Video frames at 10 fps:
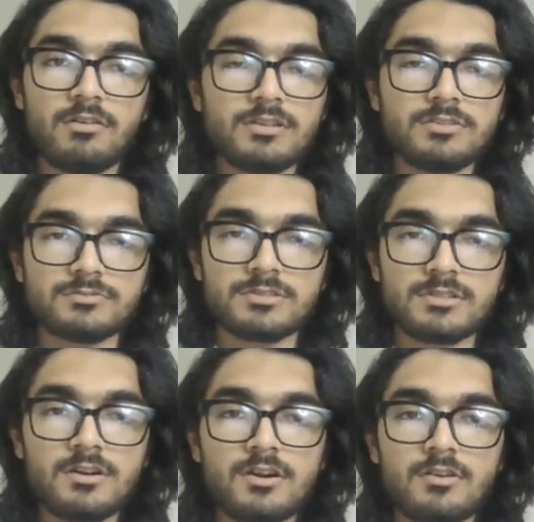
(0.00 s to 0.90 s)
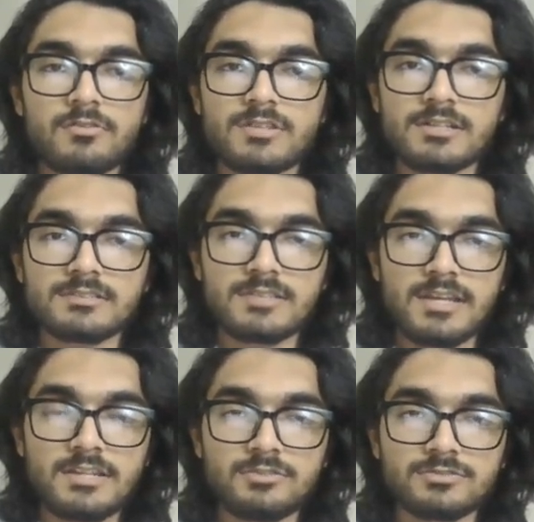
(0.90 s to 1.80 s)
all user or the
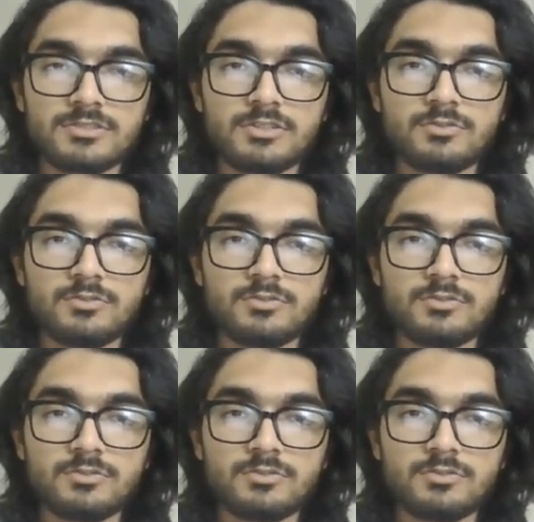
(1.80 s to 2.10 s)
assigned user.